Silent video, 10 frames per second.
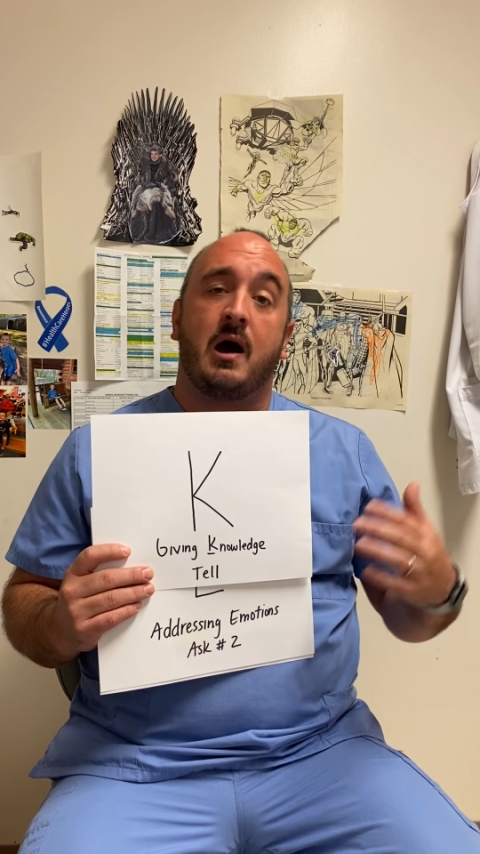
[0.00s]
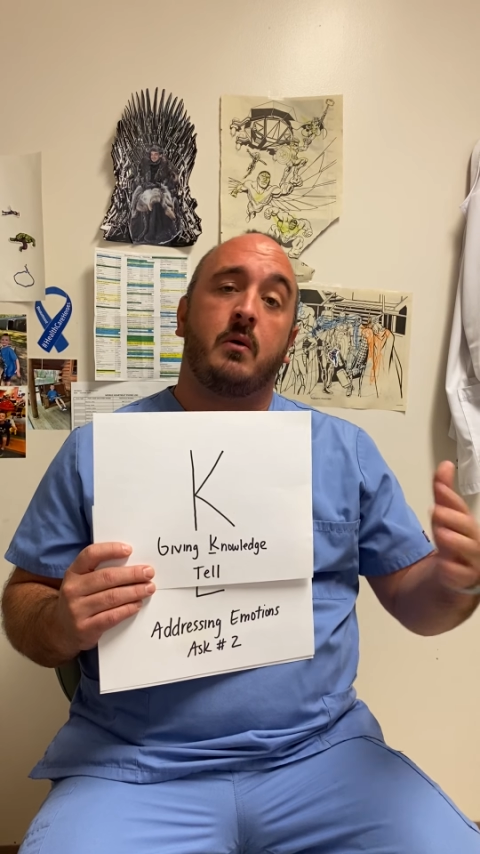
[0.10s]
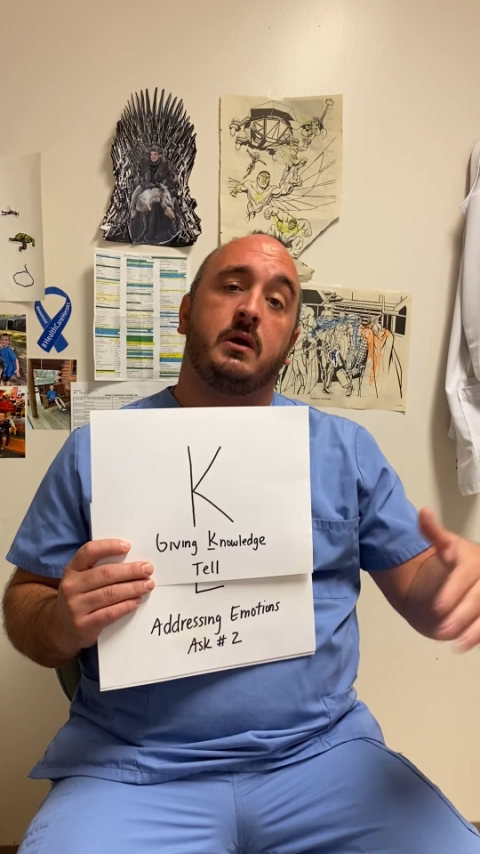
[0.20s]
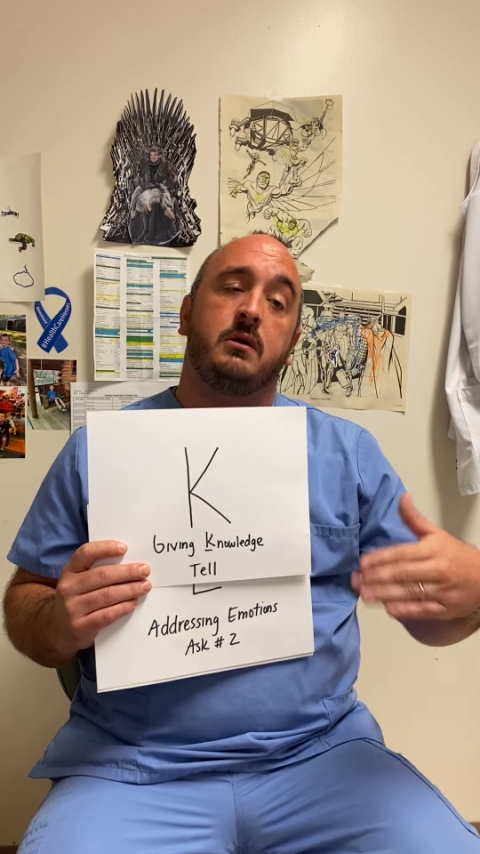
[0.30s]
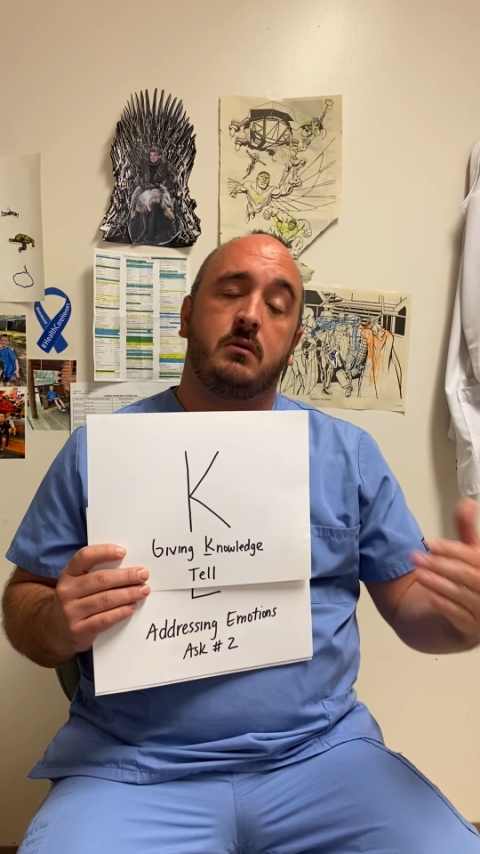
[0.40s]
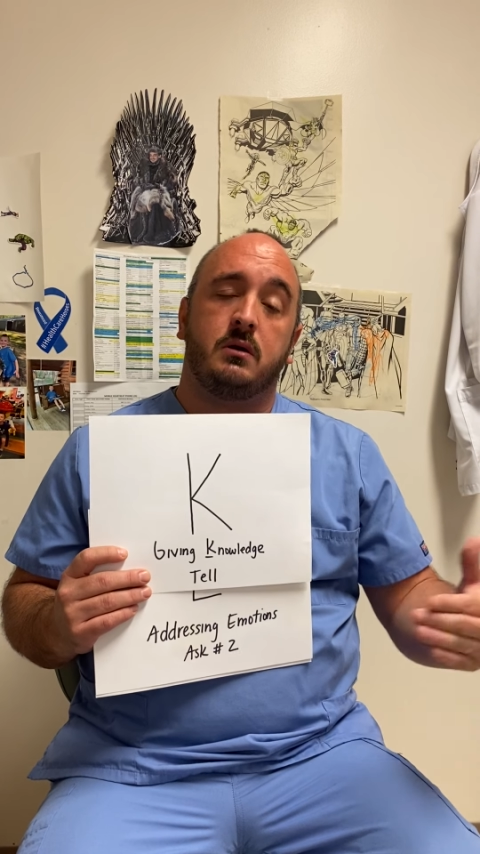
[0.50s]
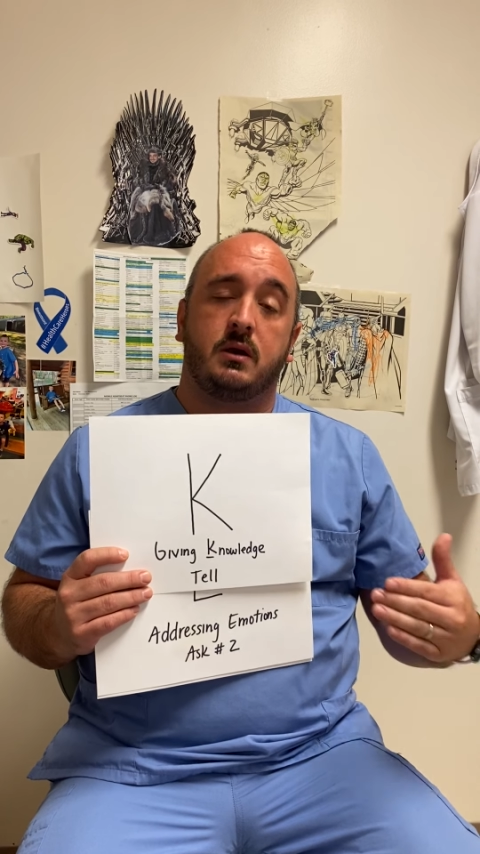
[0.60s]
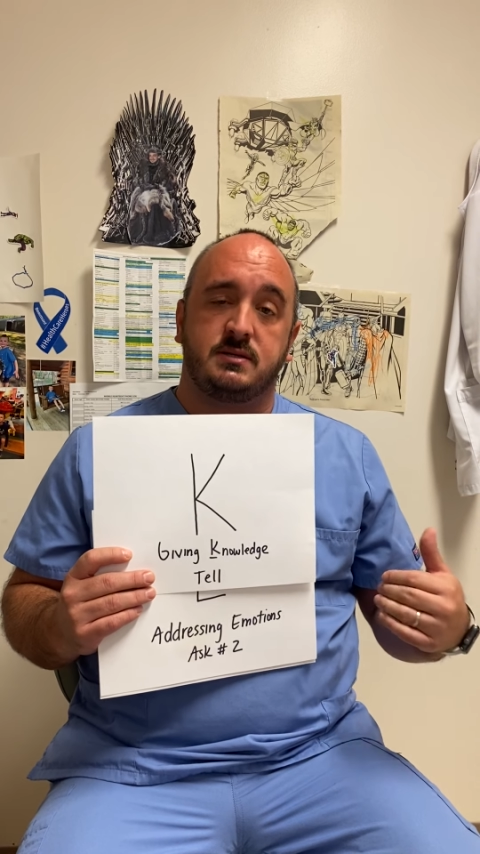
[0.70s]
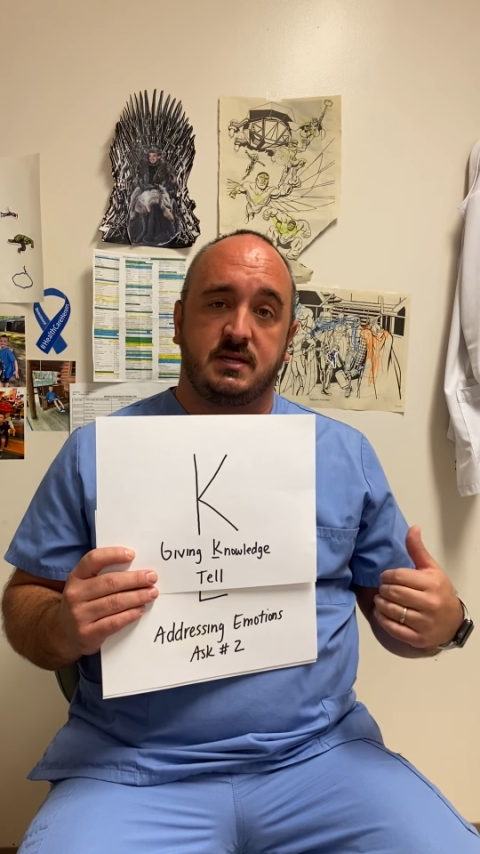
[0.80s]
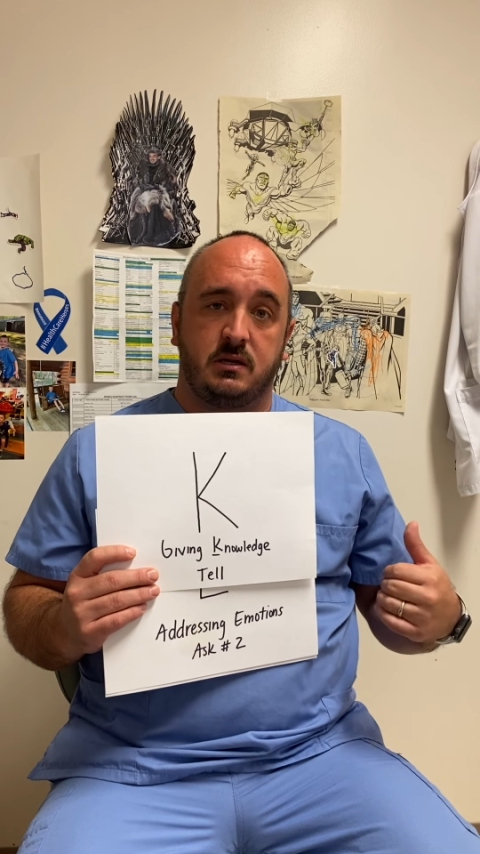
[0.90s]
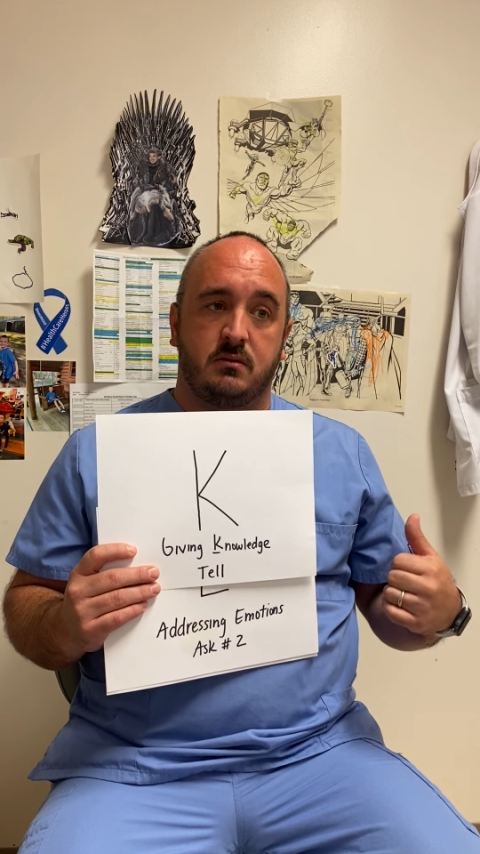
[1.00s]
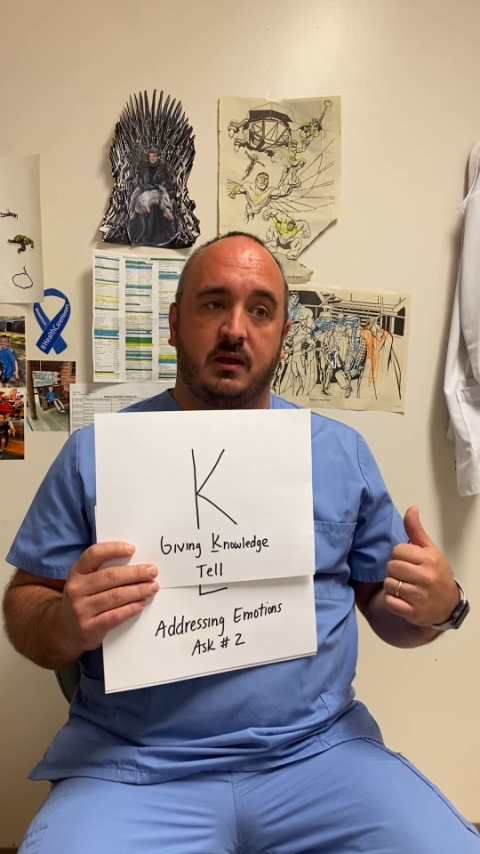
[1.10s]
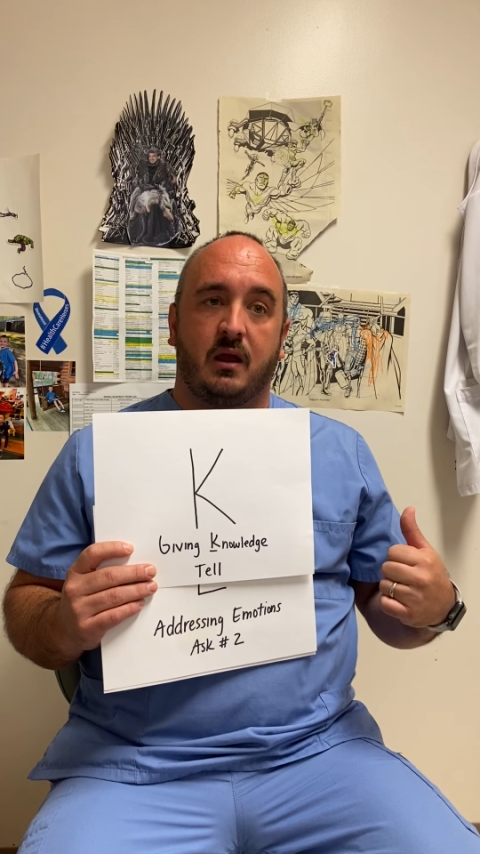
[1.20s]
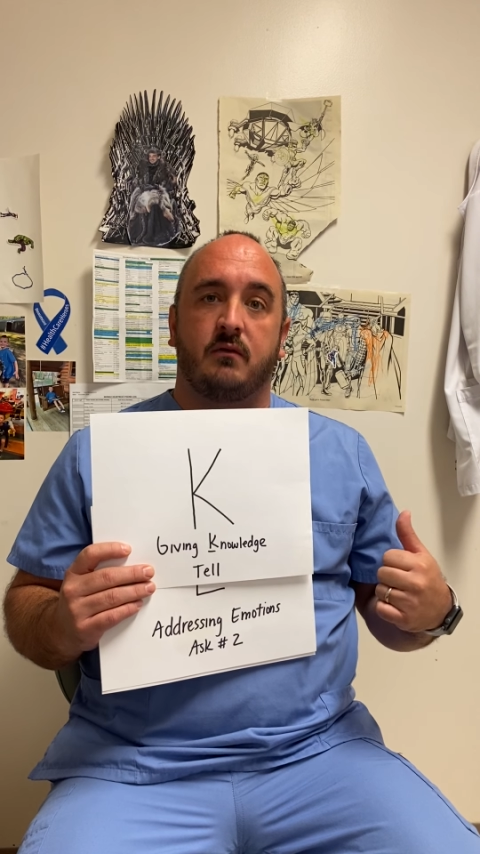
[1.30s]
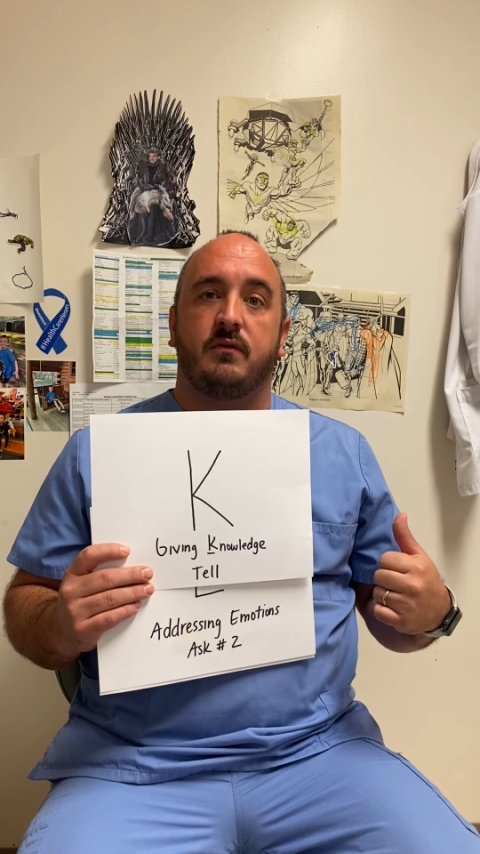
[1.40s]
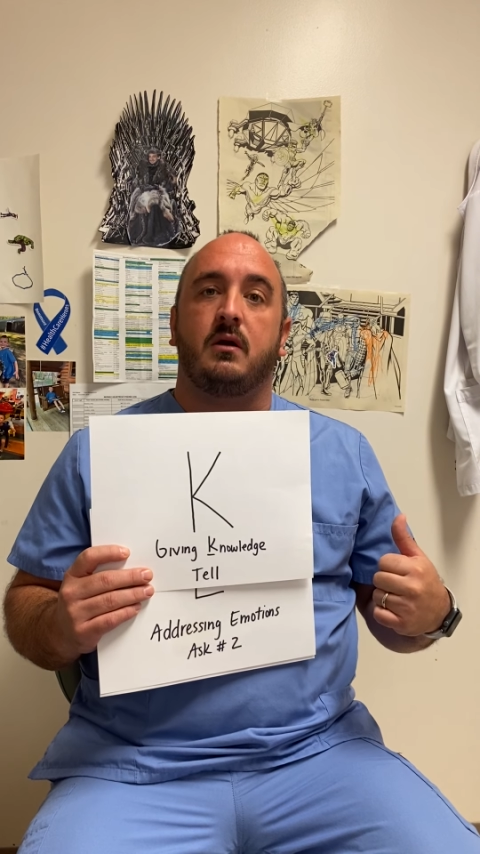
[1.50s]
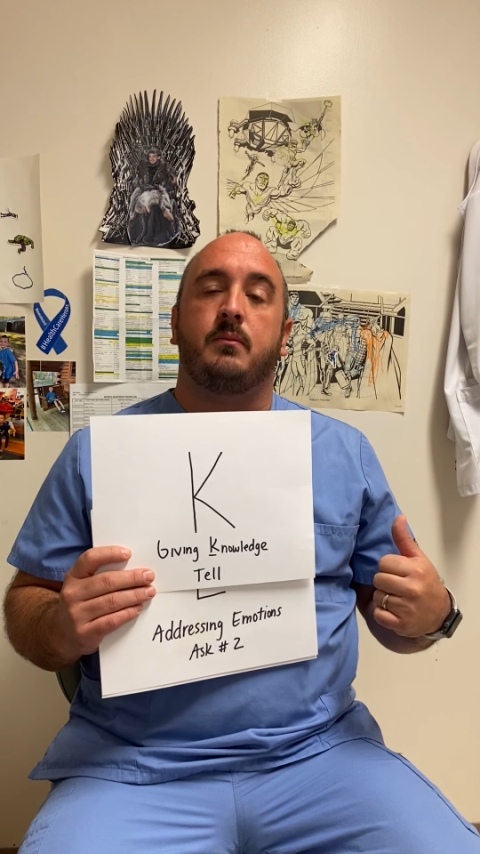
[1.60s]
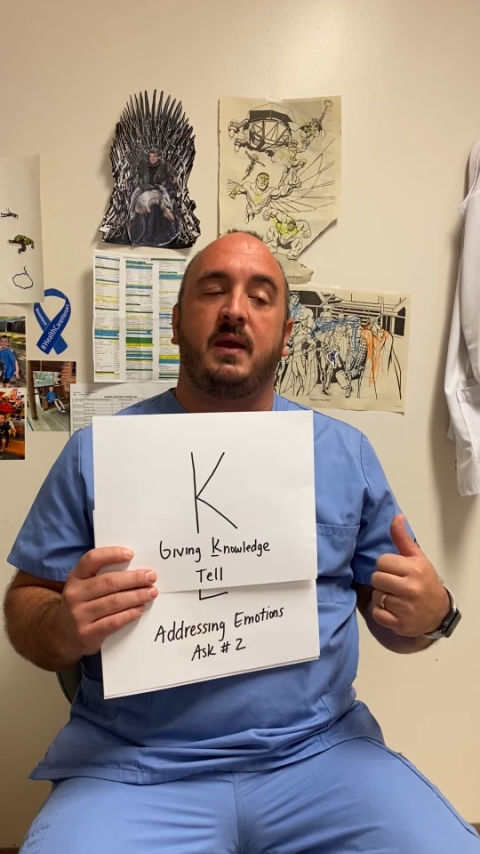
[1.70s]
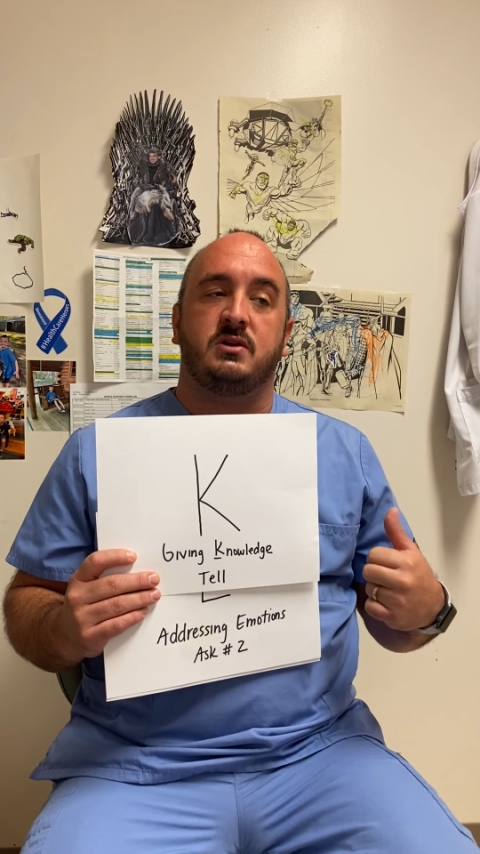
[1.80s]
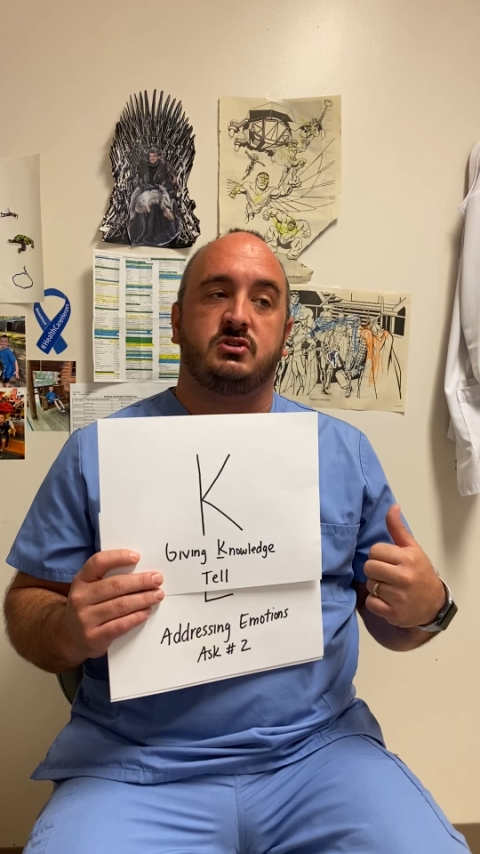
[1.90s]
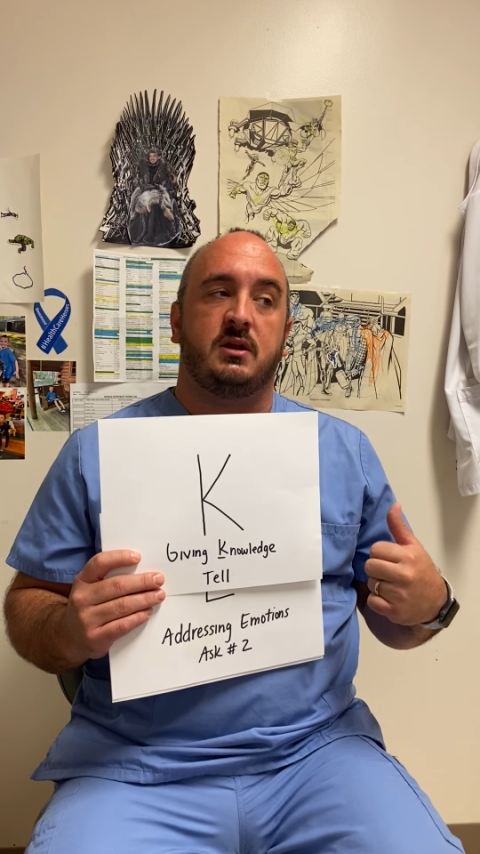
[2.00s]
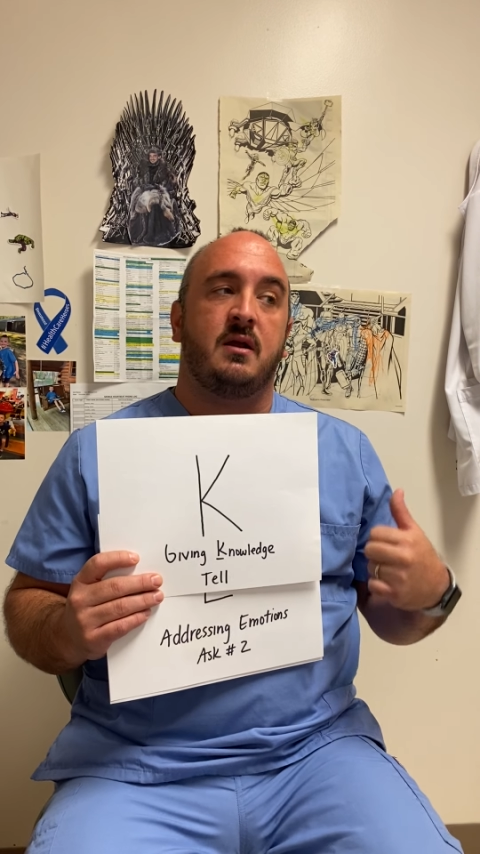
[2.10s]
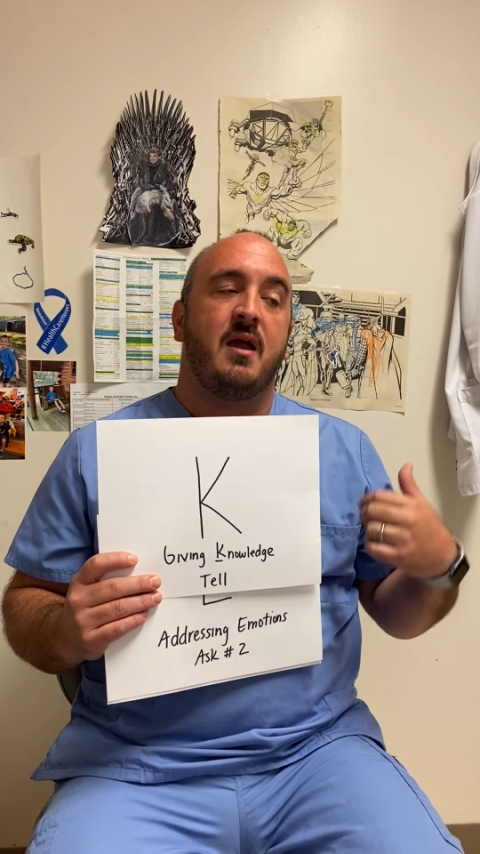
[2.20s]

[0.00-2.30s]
How are you going to continue to care for your patient